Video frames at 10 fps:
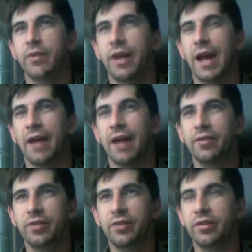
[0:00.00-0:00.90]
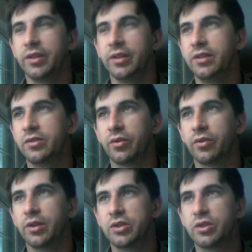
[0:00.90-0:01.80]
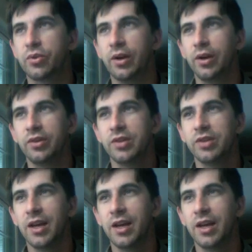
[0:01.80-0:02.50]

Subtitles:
have all these grid squares,